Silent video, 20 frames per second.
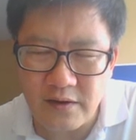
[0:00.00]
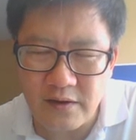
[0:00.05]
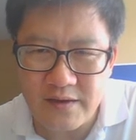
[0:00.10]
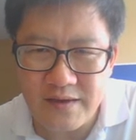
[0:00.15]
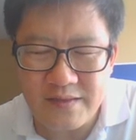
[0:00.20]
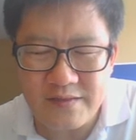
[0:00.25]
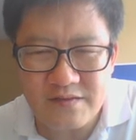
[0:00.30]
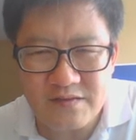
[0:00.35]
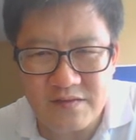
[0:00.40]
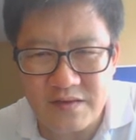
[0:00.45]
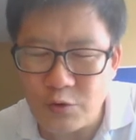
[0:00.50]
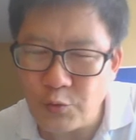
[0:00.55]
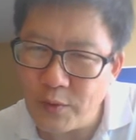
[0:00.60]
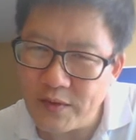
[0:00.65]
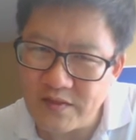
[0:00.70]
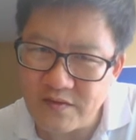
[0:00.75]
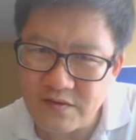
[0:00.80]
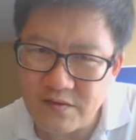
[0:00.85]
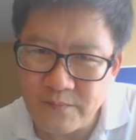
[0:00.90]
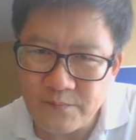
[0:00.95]
in
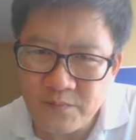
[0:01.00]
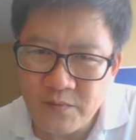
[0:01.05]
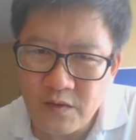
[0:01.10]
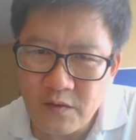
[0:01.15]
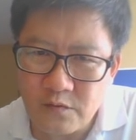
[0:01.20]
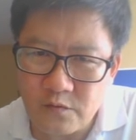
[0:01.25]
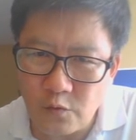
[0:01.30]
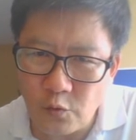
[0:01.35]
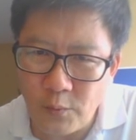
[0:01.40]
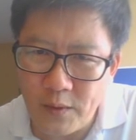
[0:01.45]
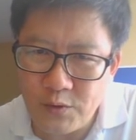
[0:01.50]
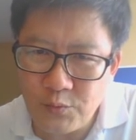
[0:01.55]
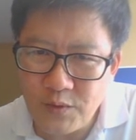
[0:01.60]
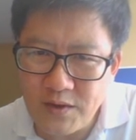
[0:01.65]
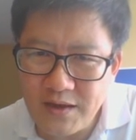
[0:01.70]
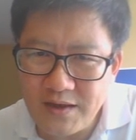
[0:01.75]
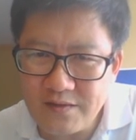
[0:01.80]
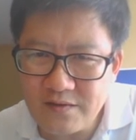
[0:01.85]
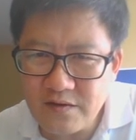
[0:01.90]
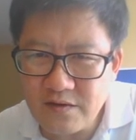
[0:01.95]
sequence. So when
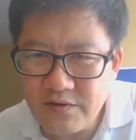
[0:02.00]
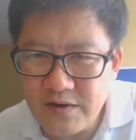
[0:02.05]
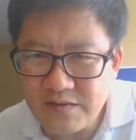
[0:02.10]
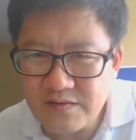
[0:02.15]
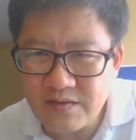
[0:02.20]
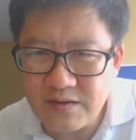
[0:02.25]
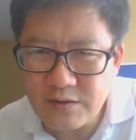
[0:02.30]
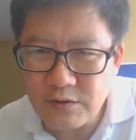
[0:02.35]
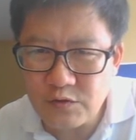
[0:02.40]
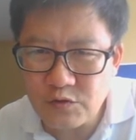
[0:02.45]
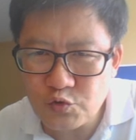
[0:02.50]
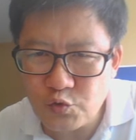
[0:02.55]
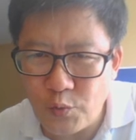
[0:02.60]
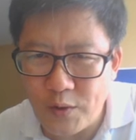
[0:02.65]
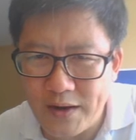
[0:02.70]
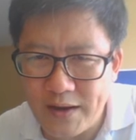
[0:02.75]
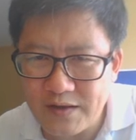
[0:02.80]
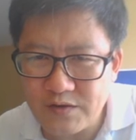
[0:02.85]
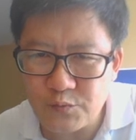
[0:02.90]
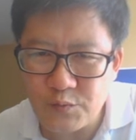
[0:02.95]
we integrate secant
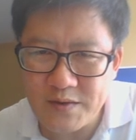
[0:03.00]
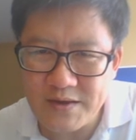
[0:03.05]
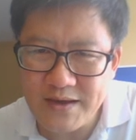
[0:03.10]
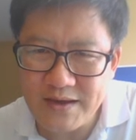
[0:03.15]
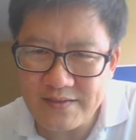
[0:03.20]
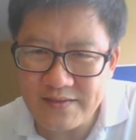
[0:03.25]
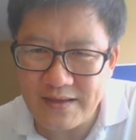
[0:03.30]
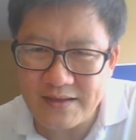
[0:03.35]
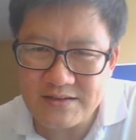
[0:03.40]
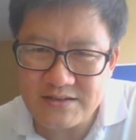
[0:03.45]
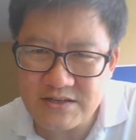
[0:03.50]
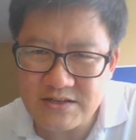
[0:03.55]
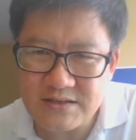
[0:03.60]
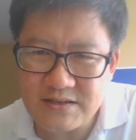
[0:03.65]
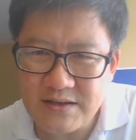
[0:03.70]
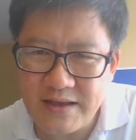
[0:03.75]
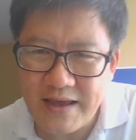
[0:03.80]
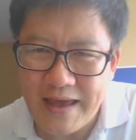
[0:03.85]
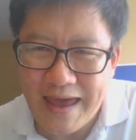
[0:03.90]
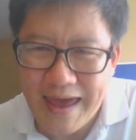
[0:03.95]
squared x, we get
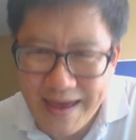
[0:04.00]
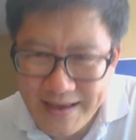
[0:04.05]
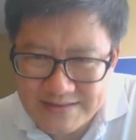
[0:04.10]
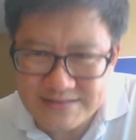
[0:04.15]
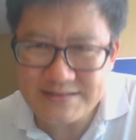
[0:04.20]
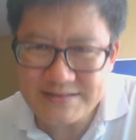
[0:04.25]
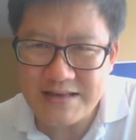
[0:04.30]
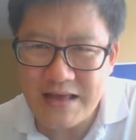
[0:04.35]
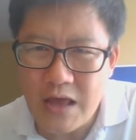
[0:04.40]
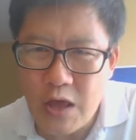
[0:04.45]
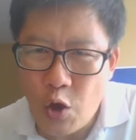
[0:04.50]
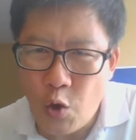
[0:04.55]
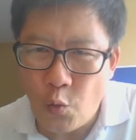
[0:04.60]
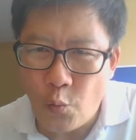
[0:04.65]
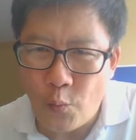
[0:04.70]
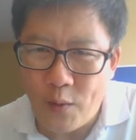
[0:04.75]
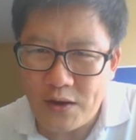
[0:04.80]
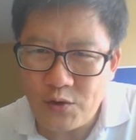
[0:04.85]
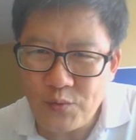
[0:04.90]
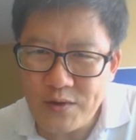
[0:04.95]
tangent x.
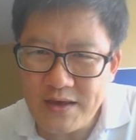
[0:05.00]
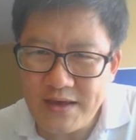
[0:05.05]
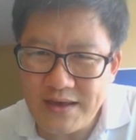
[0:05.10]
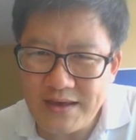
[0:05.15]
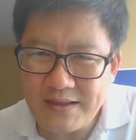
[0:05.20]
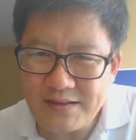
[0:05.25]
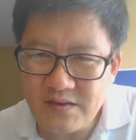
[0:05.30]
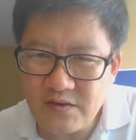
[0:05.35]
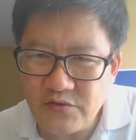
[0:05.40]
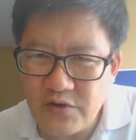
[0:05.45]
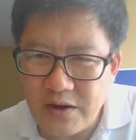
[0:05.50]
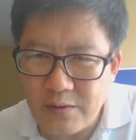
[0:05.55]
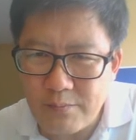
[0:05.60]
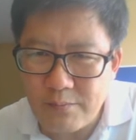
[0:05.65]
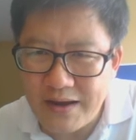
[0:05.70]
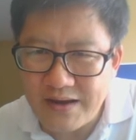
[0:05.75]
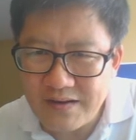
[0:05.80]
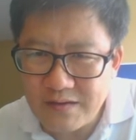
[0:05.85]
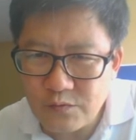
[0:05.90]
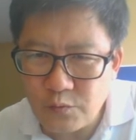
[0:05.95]
When we integrate
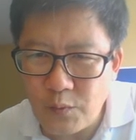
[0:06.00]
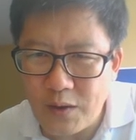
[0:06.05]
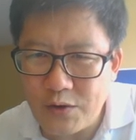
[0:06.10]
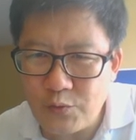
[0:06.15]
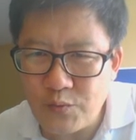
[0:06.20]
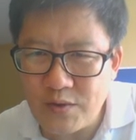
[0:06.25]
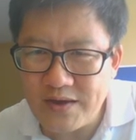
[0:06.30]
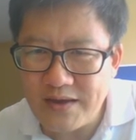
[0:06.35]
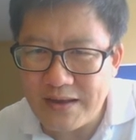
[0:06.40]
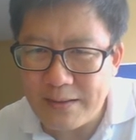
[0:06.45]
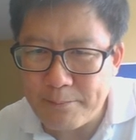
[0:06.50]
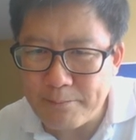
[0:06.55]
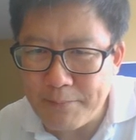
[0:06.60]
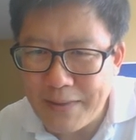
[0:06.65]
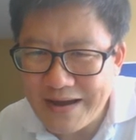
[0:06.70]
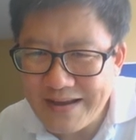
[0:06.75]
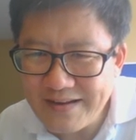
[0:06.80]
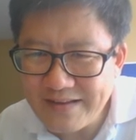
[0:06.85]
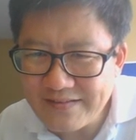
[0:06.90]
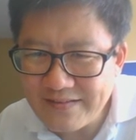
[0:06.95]
minus 1, we get
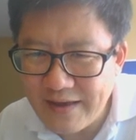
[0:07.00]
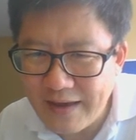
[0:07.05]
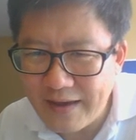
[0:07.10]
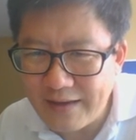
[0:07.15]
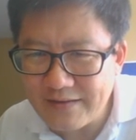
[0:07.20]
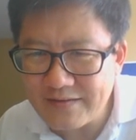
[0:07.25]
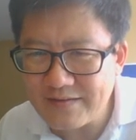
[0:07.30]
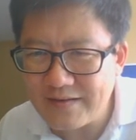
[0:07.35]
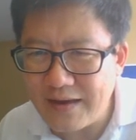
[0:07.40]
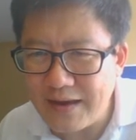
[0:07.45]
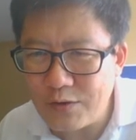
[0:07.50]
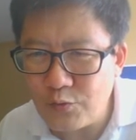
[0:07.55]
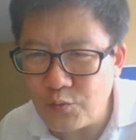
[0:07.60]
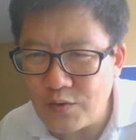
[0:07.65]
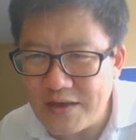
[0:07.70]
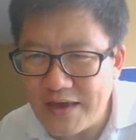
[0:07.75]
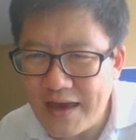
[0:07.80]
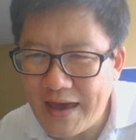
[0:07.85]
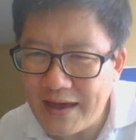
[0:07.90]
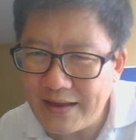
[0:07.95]
minus x, and
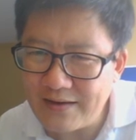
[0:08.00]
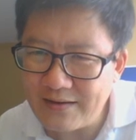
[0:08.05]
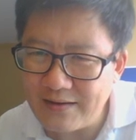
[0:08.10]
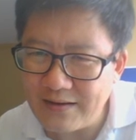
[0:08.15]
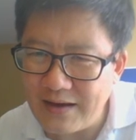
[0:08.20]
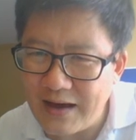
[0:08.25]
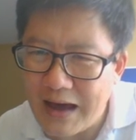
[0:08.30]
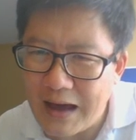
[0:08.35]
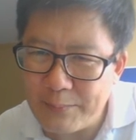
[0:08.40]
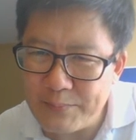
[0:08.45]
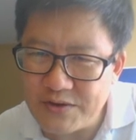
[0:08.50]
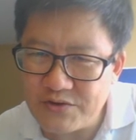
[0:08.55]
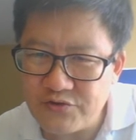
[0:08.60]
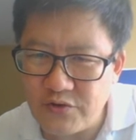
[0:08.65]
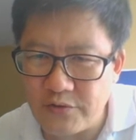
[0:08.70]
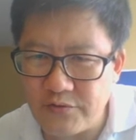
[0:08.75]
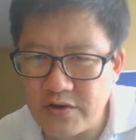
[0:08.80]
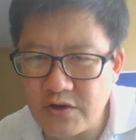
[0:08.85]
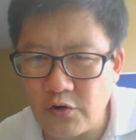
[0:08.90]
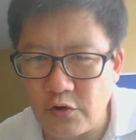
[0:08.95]
we add the
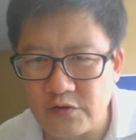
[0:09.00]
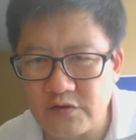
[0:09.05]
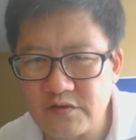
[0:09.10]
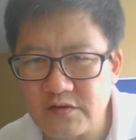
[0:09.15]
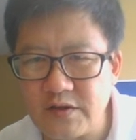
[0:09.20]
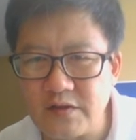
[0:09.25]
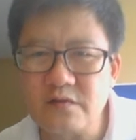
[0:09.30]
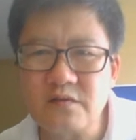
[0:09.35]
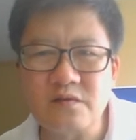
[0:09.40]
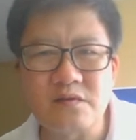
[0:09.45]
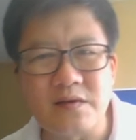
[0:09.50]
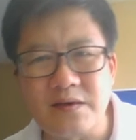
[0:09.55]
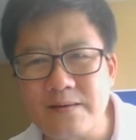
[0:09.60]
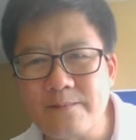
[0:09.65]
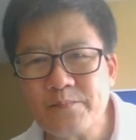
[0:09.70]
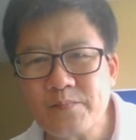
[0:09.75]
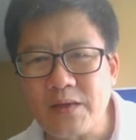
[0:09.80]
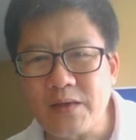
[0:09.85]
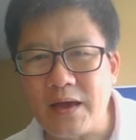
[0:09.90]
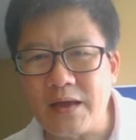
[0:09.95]
arbitrary constant c,
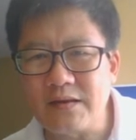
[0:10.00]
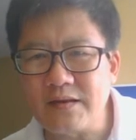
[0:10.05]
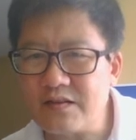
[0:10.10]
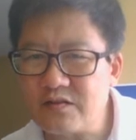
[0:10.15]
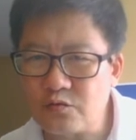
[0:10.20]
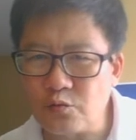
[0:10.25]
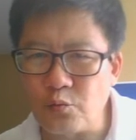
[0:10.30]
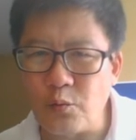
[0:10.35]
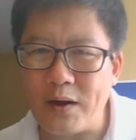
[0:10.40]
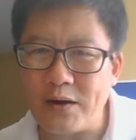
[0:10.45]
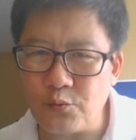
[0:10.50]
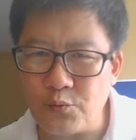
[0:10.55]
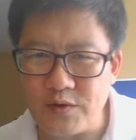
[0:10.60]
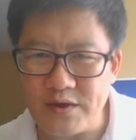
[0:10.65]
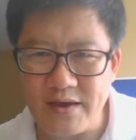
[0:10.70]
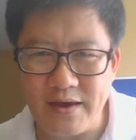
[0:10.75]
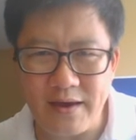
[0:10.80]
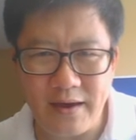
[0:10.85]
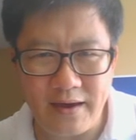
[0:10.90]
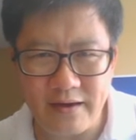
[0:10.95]
and that's what
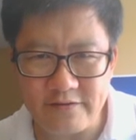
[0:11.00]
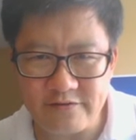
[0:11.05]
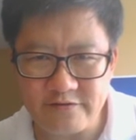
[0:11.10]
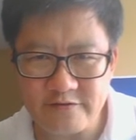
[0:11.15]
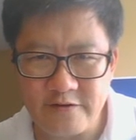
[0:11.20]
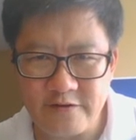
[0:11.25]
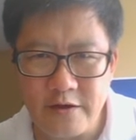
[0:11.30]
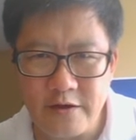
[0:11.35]
we have.